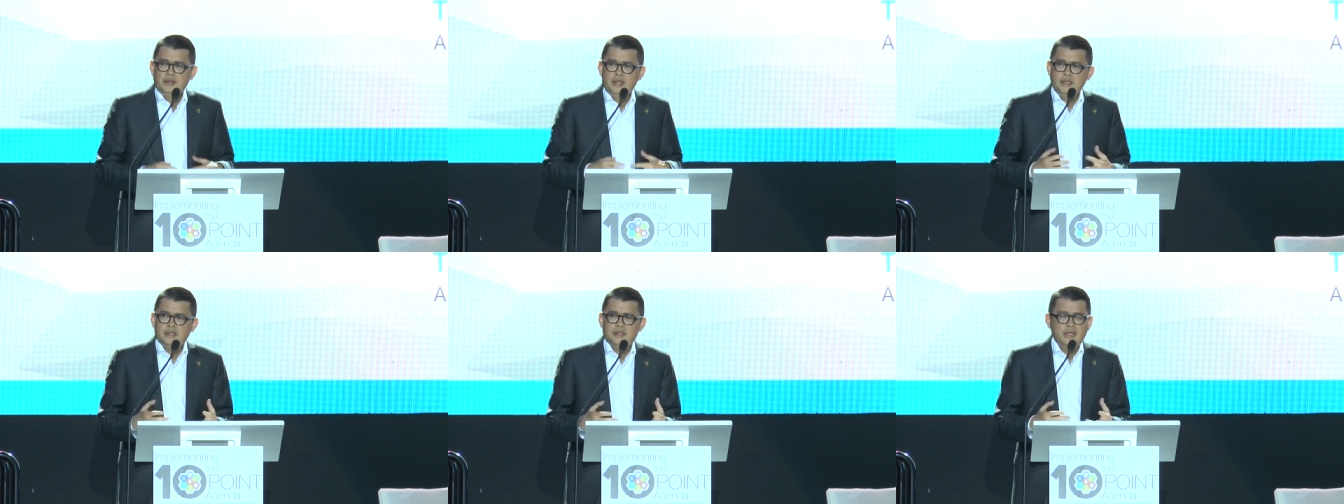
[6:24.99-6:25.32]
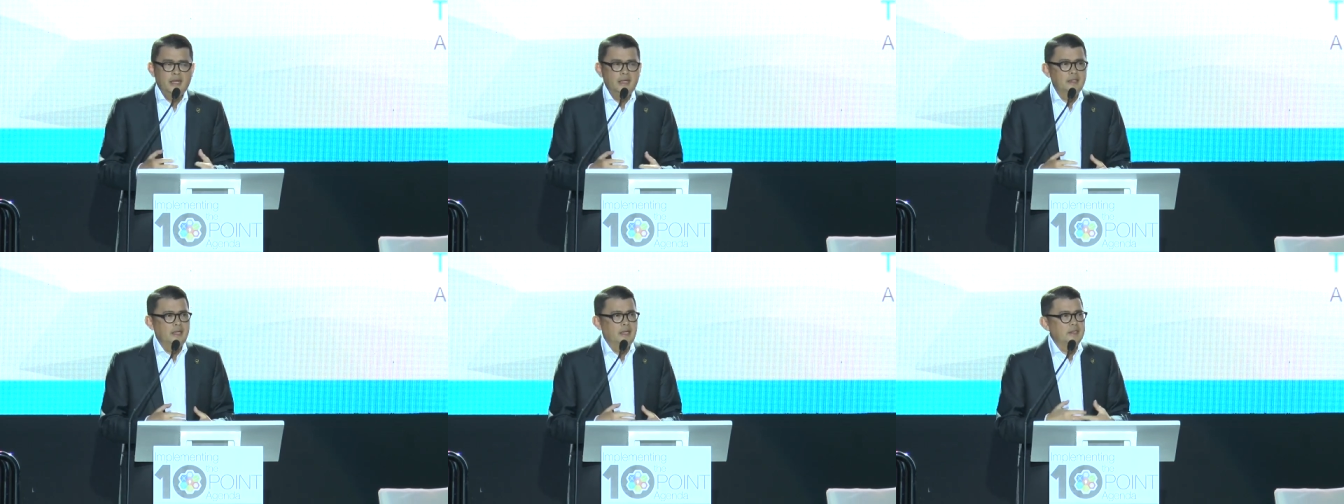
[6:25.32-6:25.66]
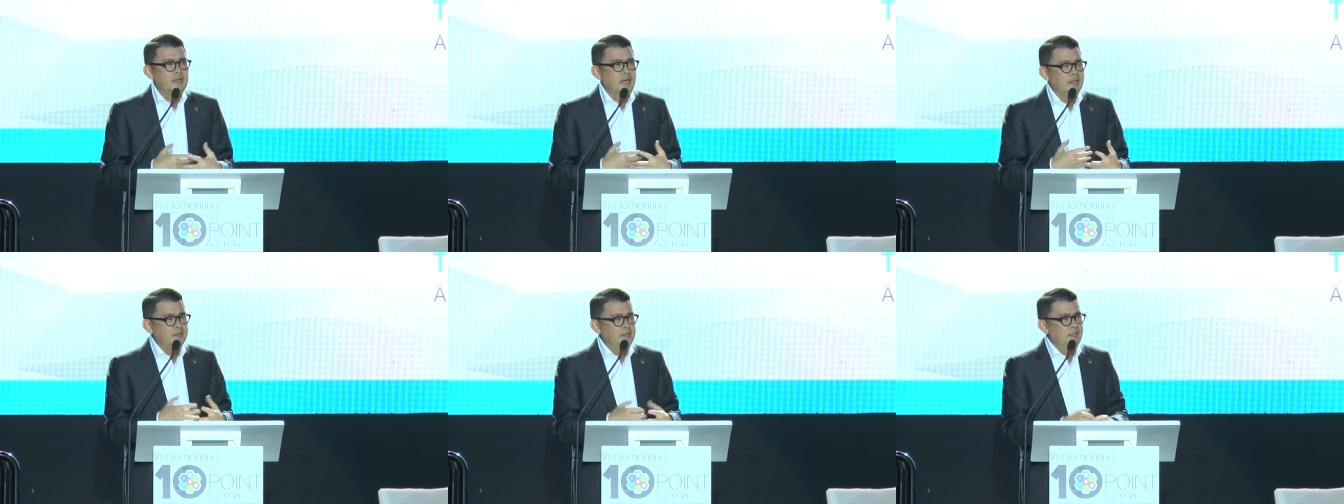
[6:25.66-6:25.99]
Things like
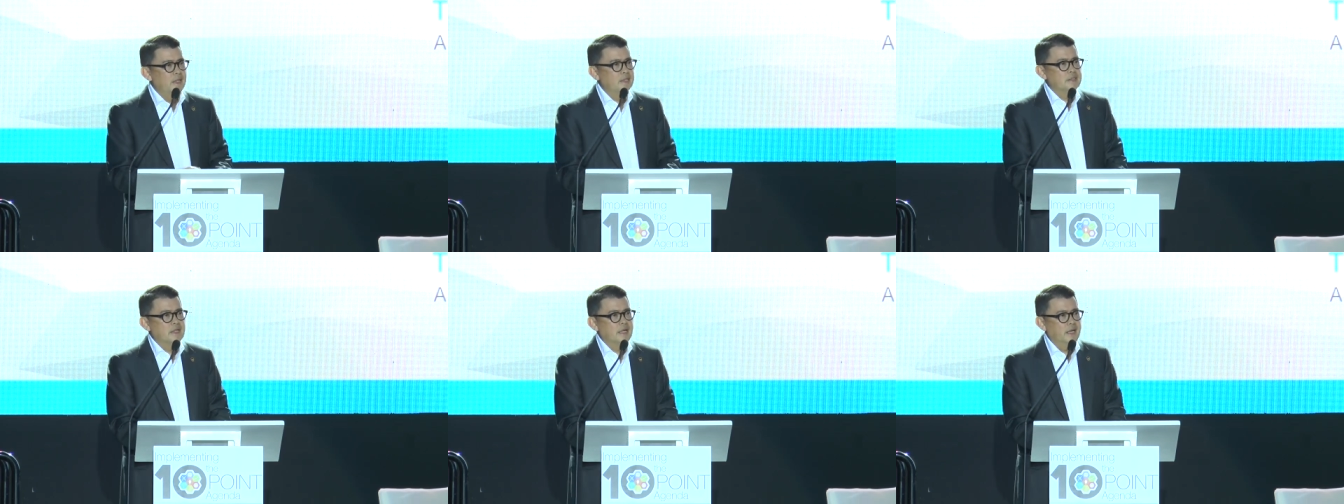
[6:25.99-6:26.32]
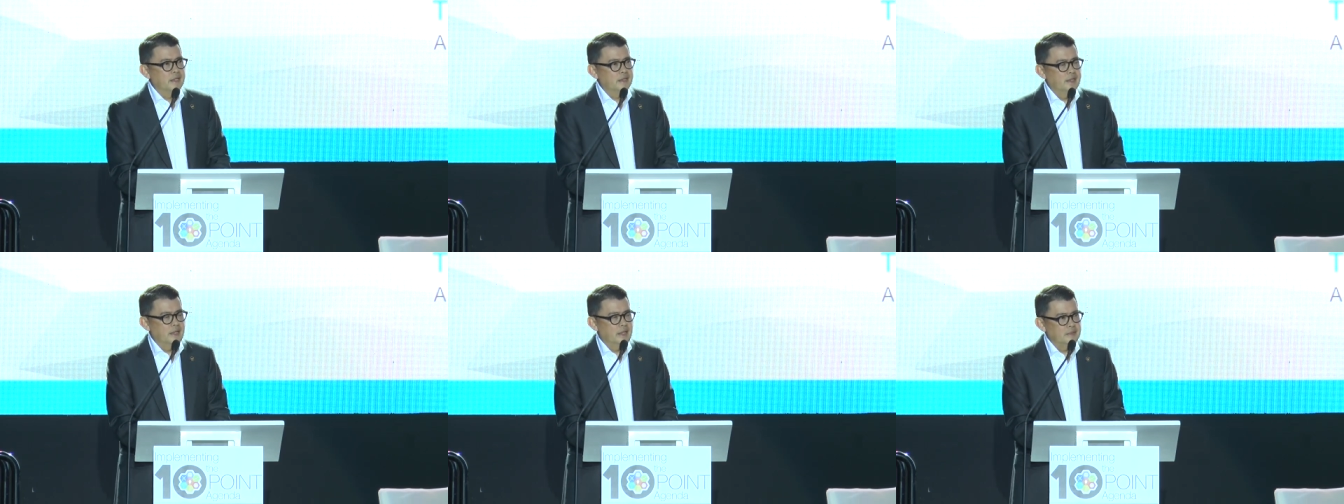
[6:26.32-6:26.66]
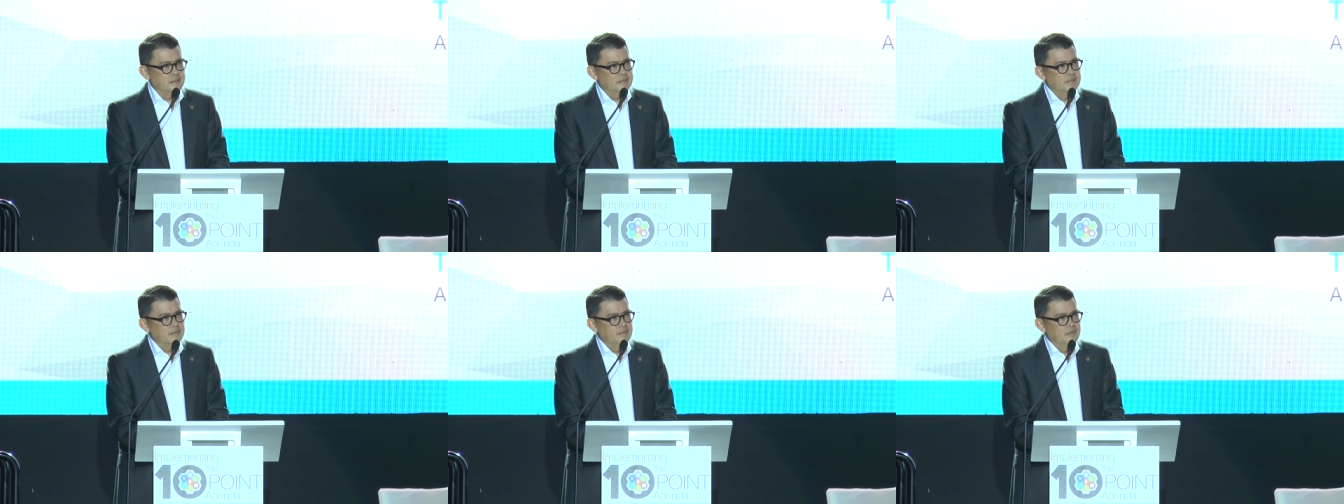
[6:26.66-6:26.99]
that, ideas like
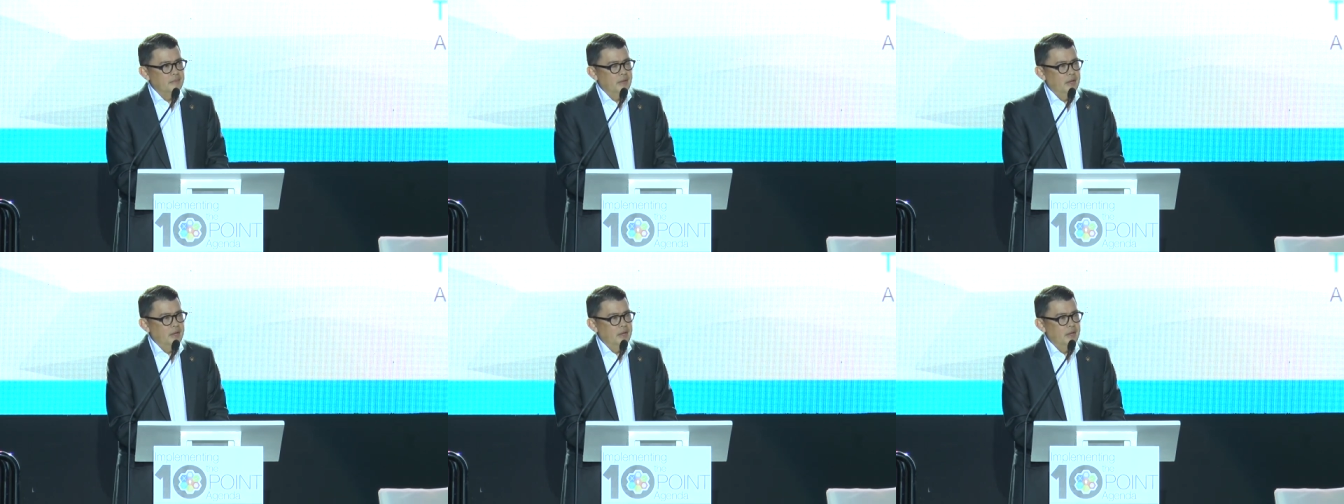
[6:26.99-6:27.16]
that.